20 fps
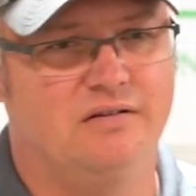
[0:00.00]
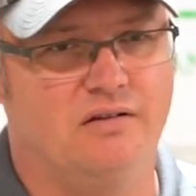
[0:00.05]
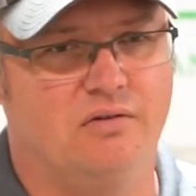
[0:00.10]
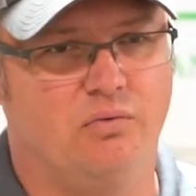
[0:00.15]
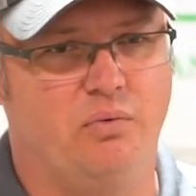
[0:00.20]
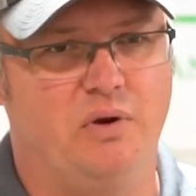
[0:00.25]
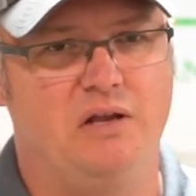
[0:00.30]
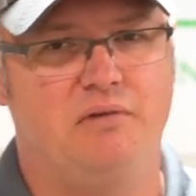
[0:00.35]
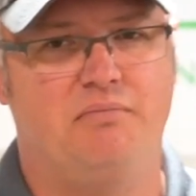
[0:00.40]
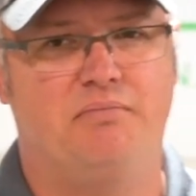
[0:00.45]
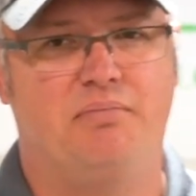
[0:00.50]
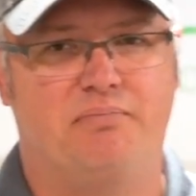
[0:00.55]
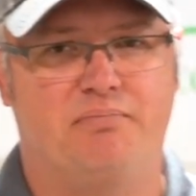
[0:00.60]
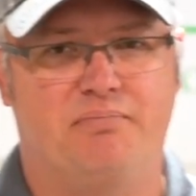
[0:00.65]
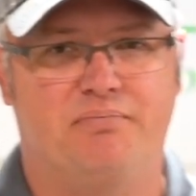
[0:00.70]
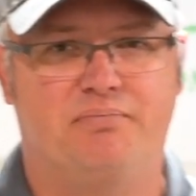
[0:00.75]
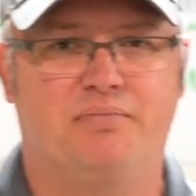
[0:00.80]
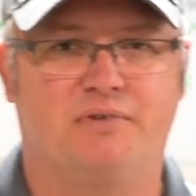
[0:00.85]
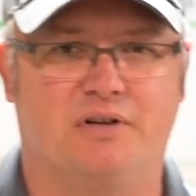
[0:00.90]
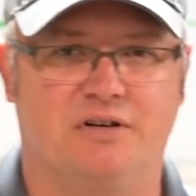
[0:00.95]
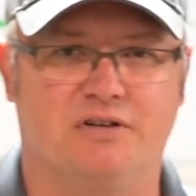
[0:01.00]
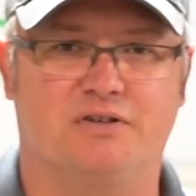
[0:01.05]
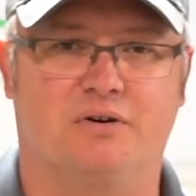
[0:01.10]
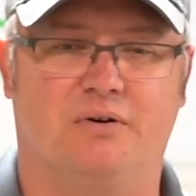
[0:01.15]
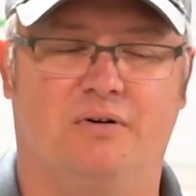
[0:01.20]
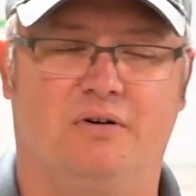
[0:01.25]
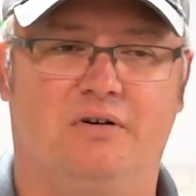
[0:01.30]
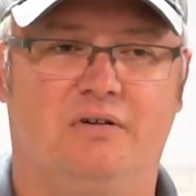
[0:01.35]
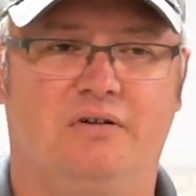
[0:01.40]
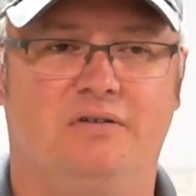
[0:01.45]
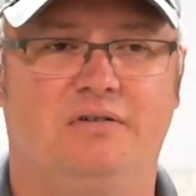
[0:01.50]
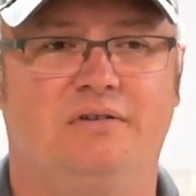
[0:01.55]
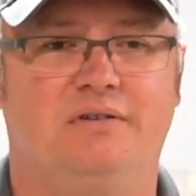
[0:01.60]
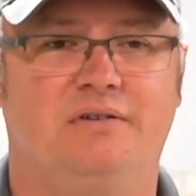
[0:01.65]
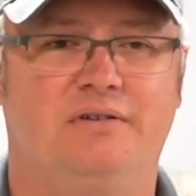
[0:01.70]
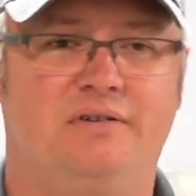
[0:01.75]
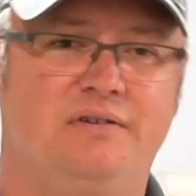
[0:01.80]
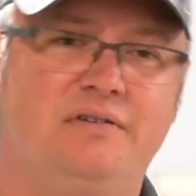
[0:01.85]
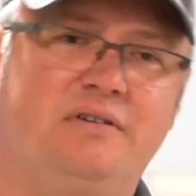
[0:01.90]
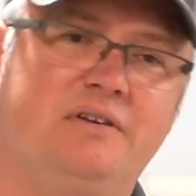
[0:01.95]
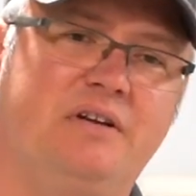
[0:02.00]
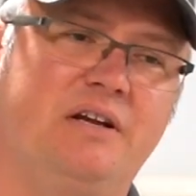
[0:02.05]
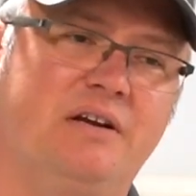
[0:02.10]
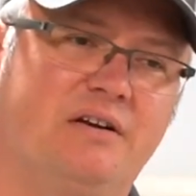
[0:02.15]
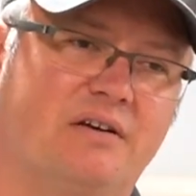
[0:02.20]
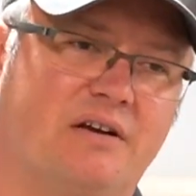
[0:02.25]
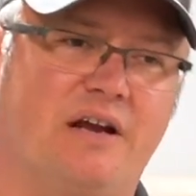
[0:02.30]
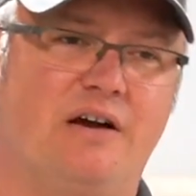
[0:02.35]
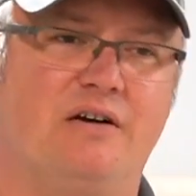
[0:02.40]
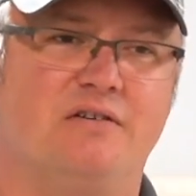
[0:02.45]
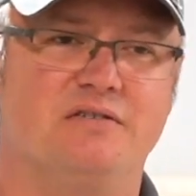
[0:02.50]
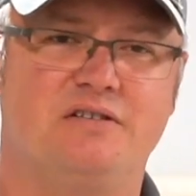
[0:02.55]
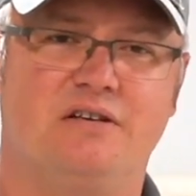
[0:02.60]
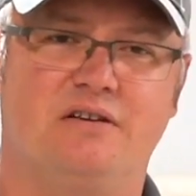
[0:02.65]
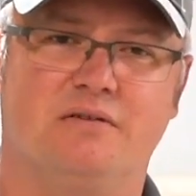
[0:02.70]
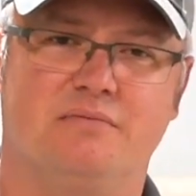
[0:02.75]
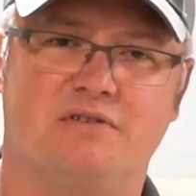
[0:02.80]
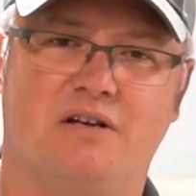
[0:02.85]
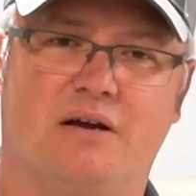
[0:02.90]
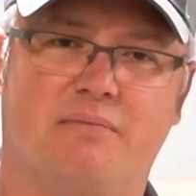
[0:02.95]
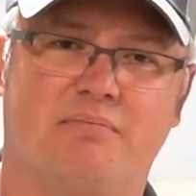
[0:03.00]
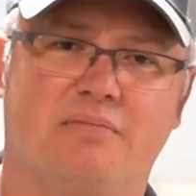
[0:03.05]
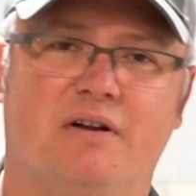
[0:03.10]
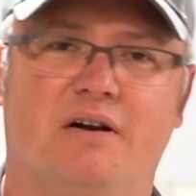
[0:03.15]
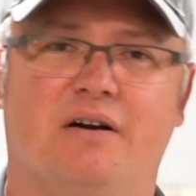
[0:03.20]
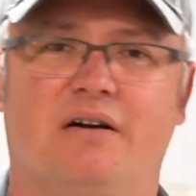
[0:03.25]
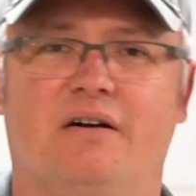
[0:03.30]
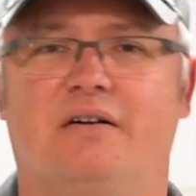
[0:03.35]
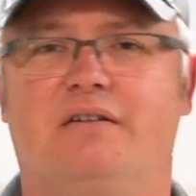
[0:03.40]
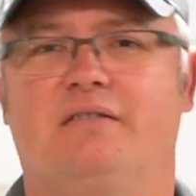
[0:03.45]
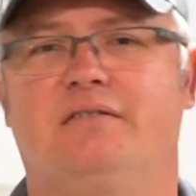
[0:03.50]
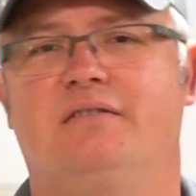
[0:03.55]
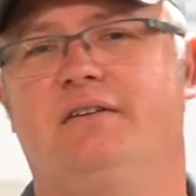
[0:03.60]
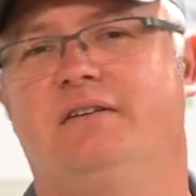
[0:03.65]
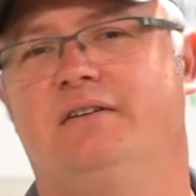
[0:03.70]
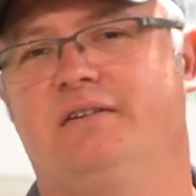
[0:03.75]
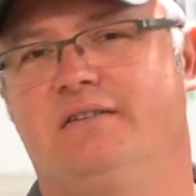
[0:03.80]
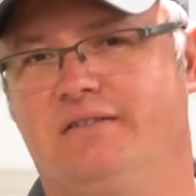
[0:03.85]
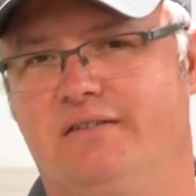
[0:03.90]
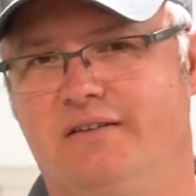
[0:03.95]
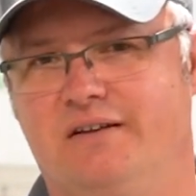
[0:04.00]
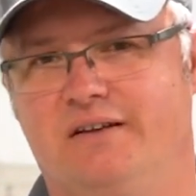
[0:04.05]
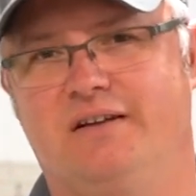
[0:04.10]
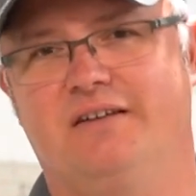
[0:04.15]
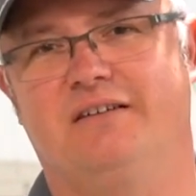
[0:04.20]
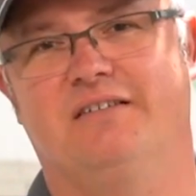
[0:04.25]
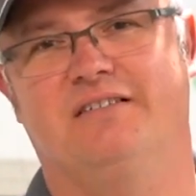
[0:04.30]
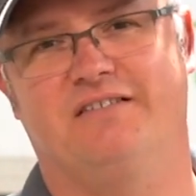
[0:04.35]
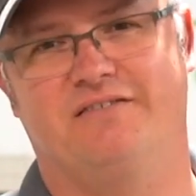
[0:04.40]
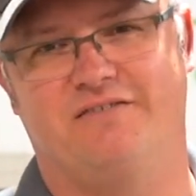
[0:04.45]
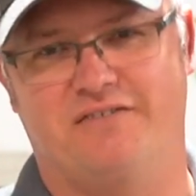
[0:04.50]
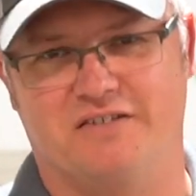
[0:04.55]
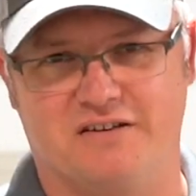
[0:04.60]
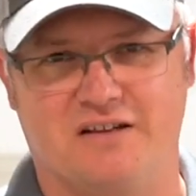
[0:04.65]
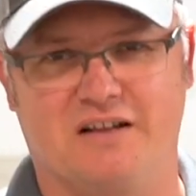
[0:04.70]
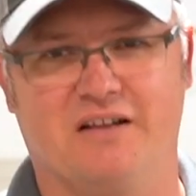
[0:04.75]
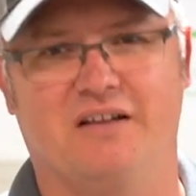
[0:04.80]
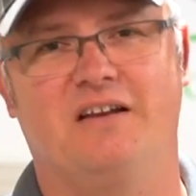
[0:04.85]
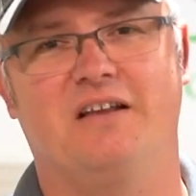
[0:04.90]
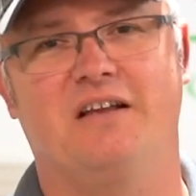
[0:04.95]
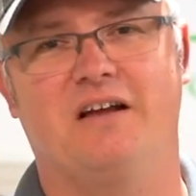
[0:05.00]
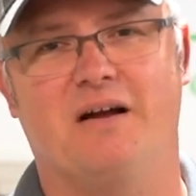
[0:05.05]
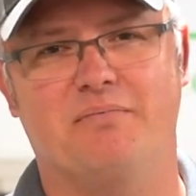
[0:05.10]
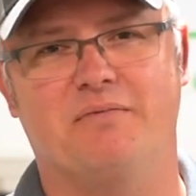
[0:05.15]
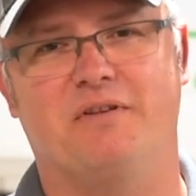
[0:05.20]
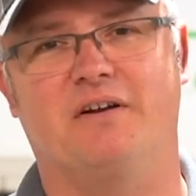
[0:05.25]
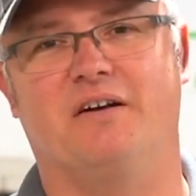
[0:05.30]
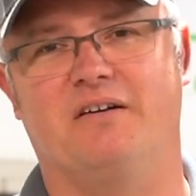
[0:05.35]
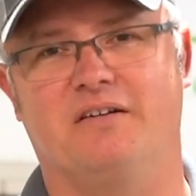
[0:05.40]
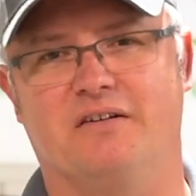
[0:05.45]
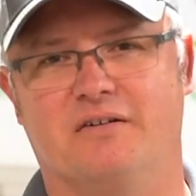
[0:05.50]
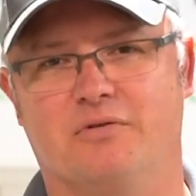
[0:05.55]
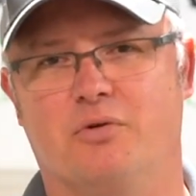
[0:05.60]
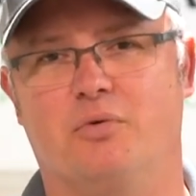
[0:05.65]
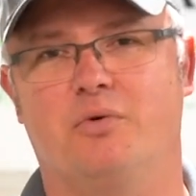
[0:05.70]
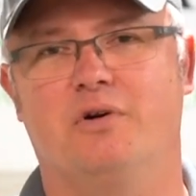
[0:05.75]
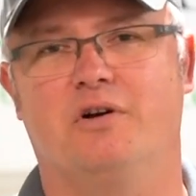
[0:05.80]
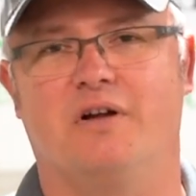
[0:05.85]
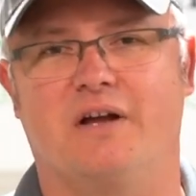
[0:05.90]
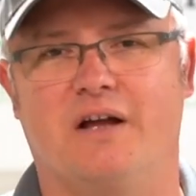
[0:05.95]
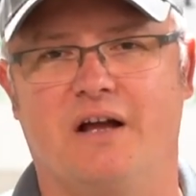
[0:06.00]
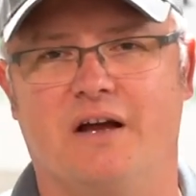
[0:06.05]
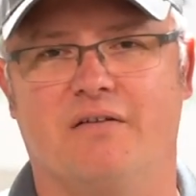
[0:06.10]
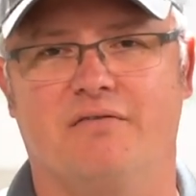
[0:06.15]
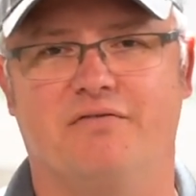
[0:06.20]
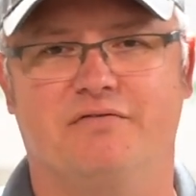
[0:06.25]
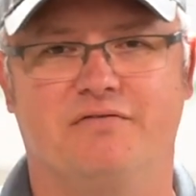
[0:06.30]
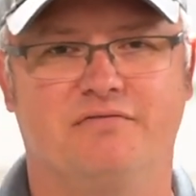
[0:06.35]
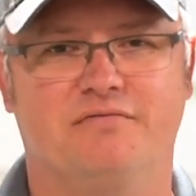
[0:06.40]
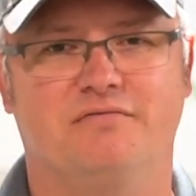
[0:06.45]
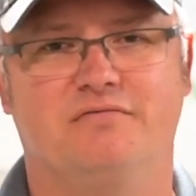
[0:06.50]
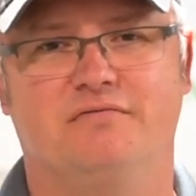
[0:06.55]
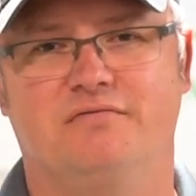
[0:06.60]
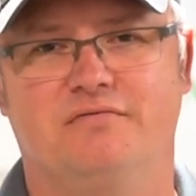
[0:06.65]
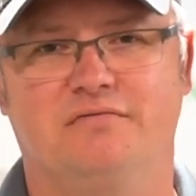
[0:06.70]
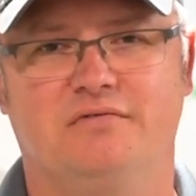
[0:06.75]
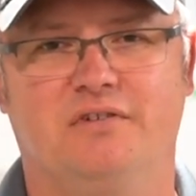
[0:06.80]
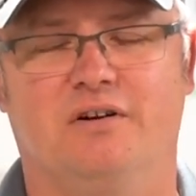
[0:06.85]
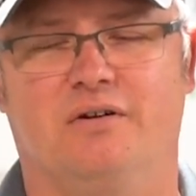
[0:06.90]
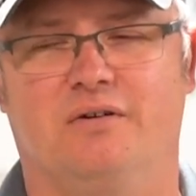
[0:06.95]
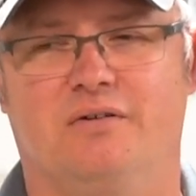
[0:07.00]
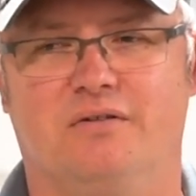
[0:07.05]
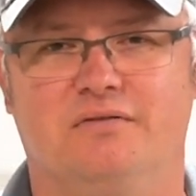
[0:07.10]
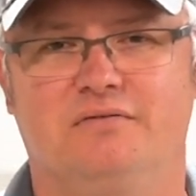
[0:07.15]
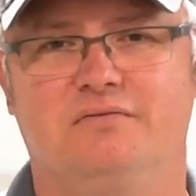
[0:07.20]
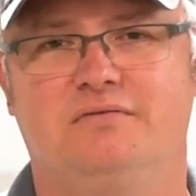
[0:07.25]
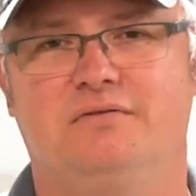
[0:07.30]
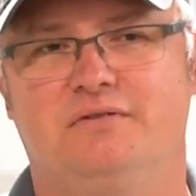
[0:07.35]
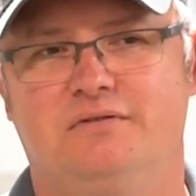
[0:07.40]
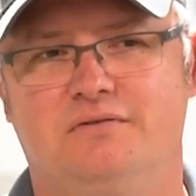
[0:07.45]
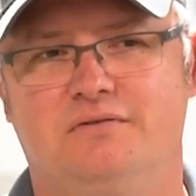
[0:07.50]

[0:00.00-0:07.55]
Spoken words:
the weed control, you get your calciums up there, you get your fertility up there, you will have, you know,